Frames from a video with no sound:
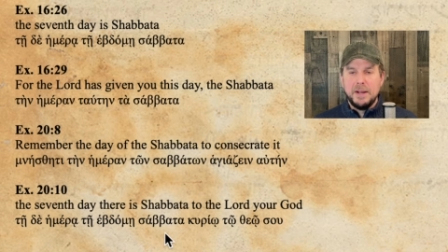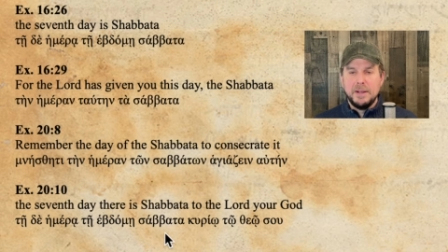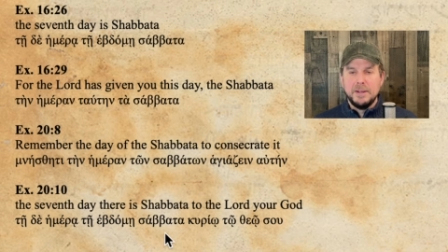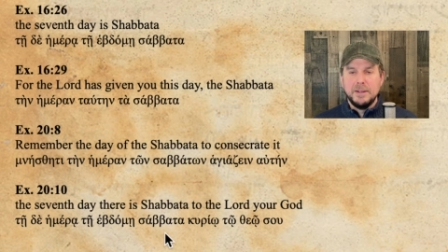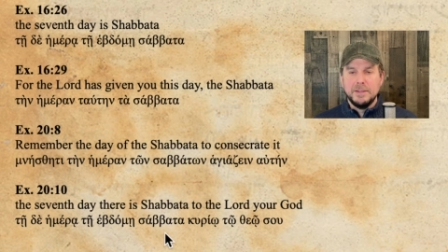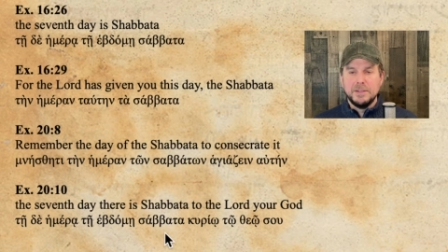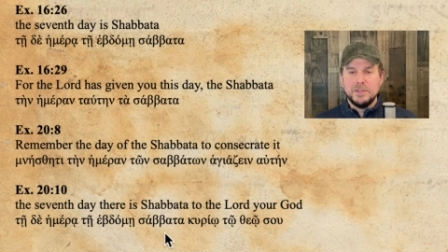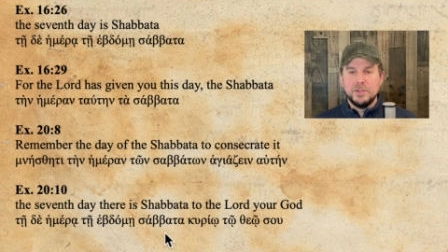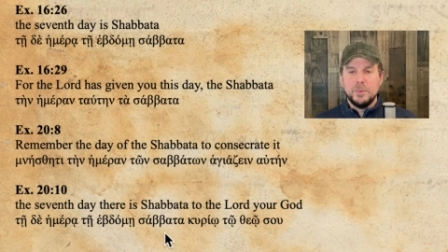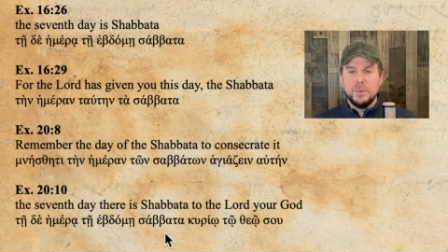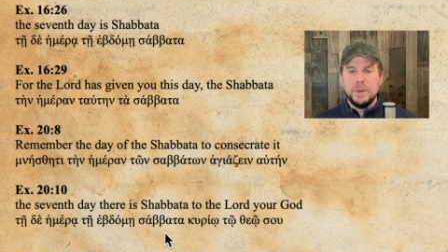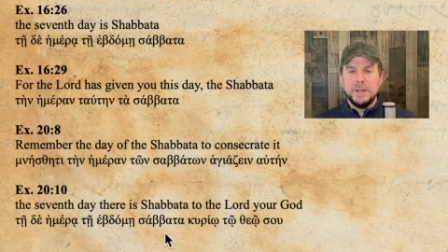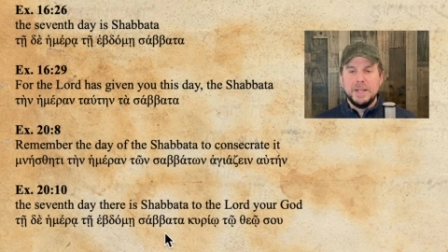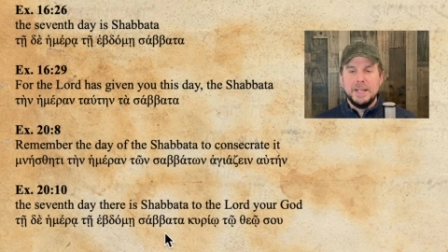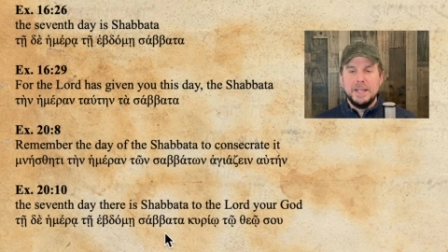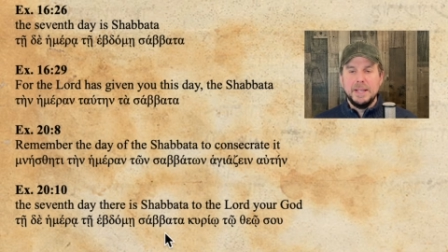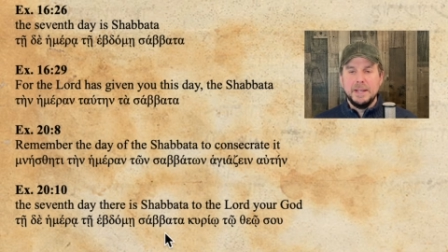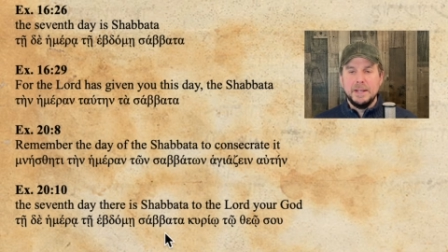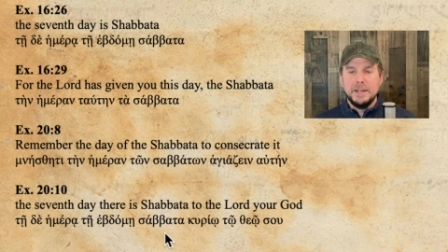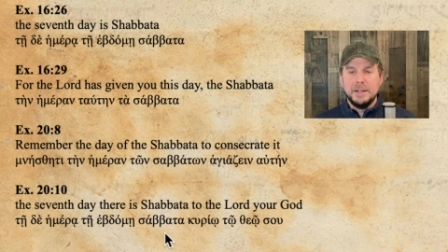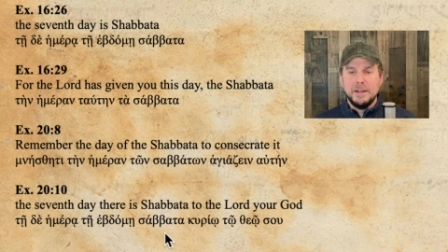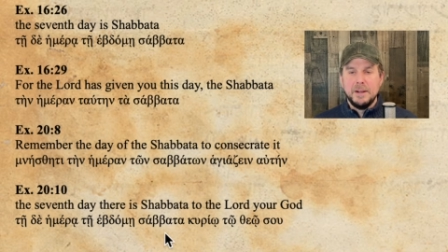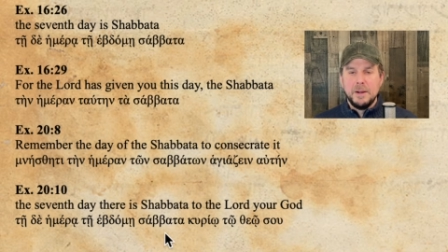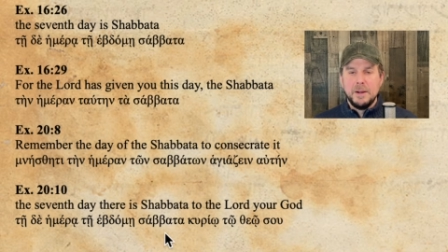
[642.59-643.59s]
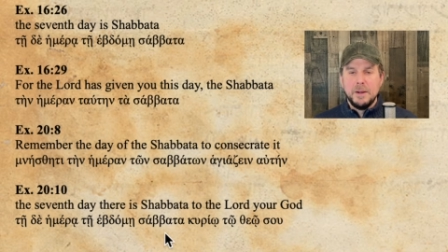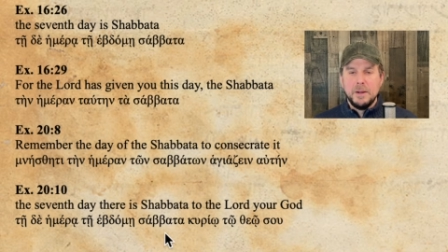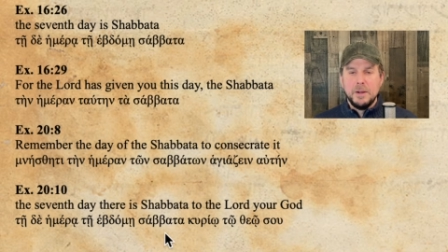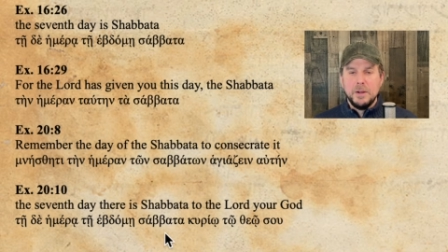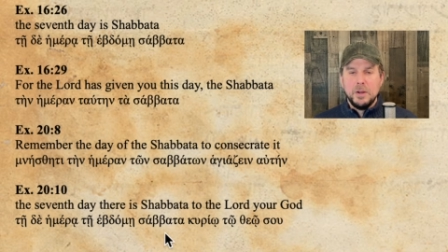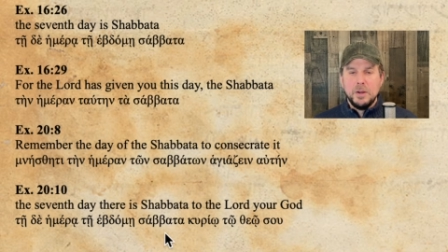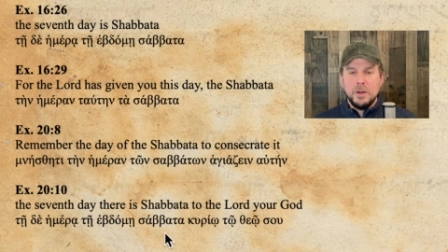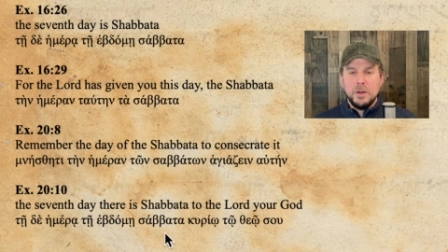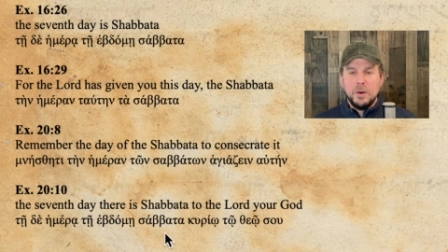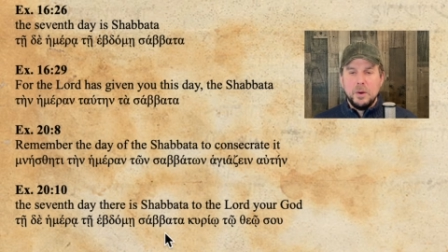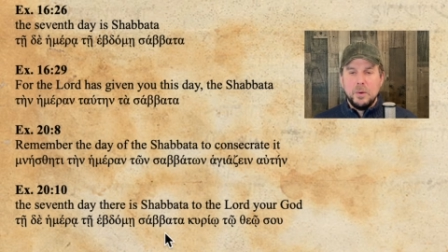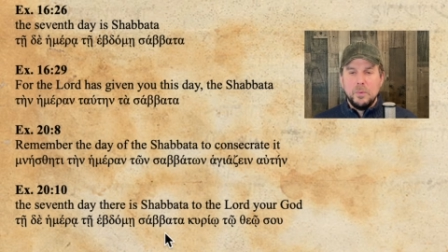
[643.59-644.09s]
So again,
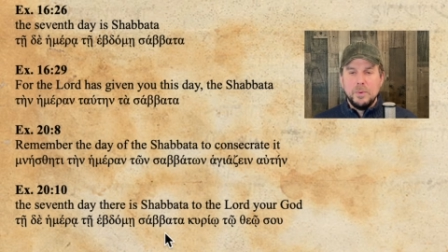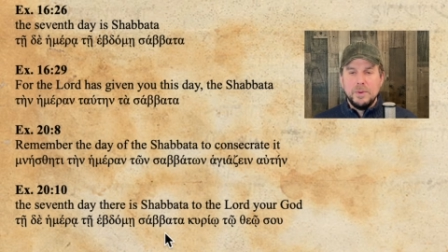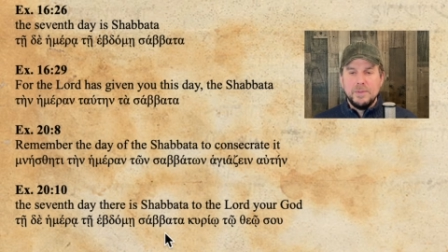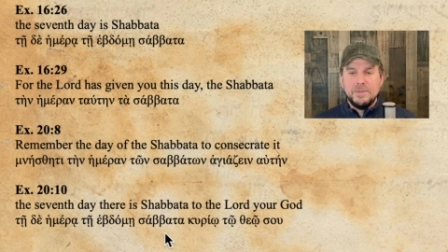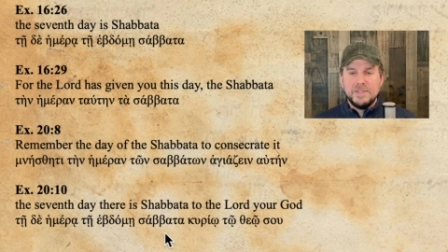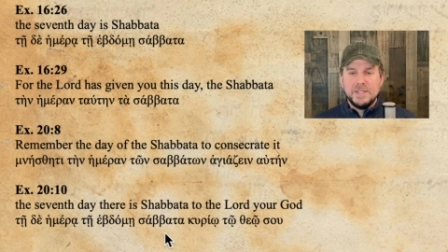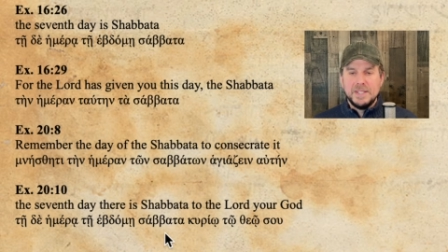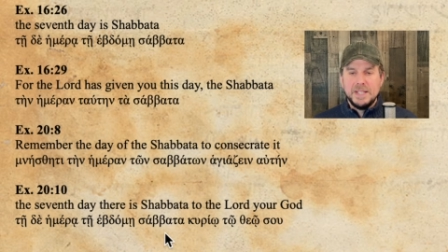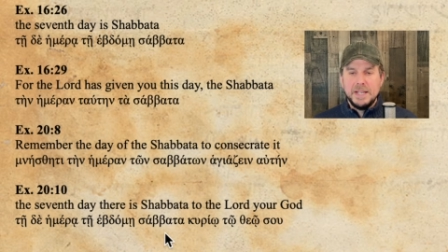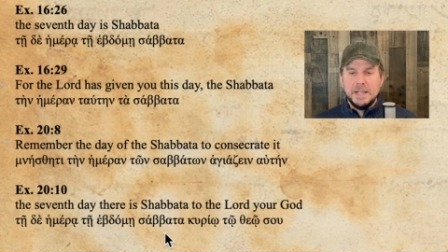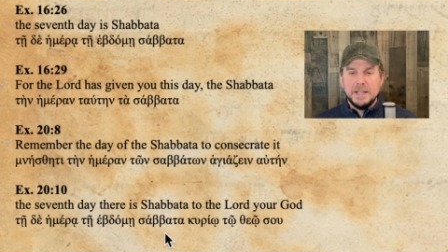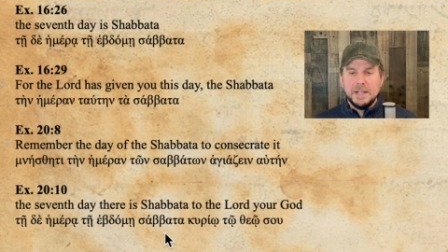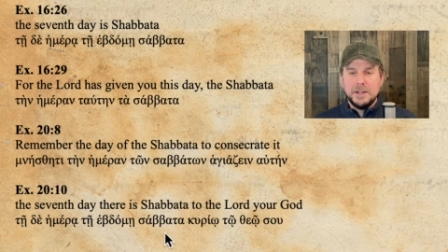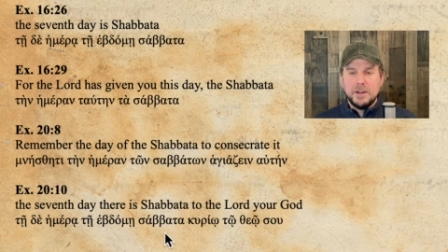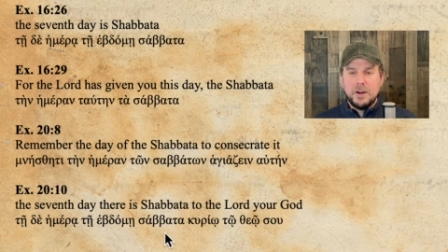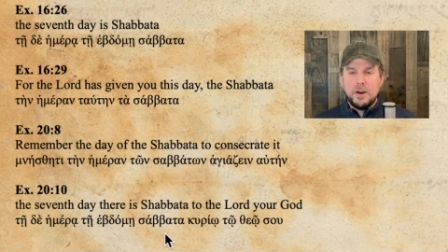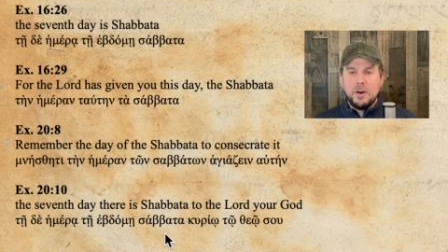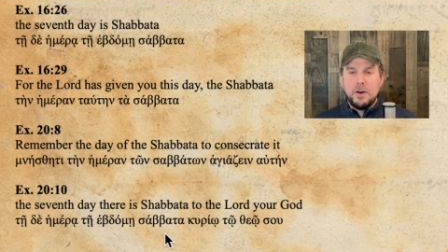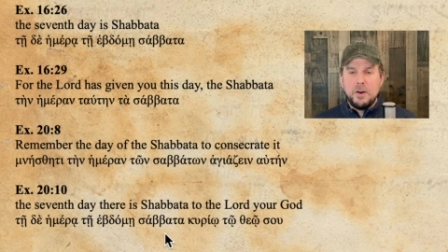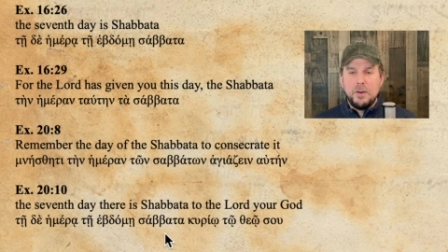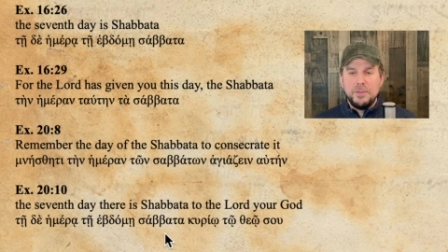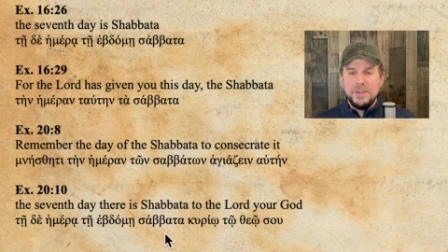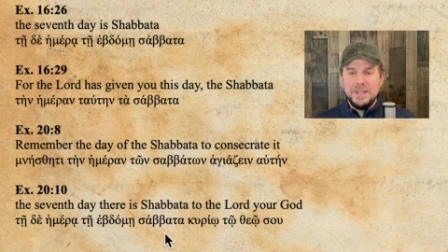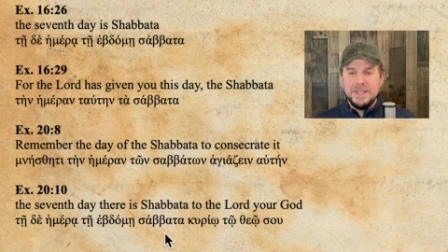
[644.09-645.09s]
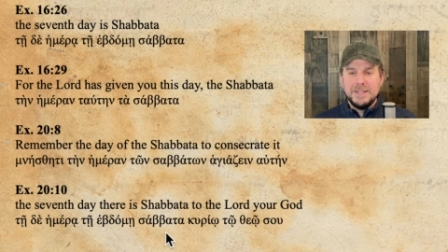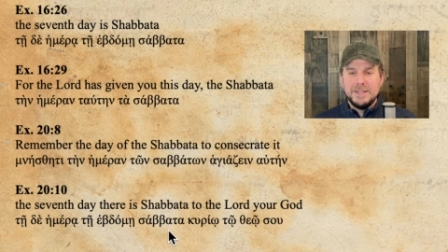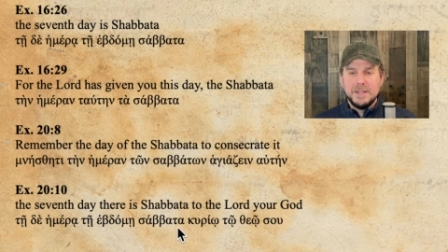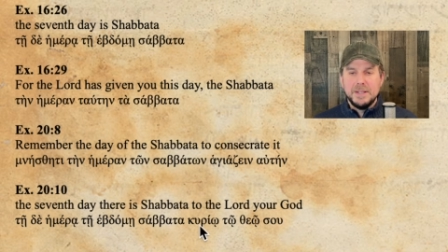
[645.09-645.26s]
we've seen in all these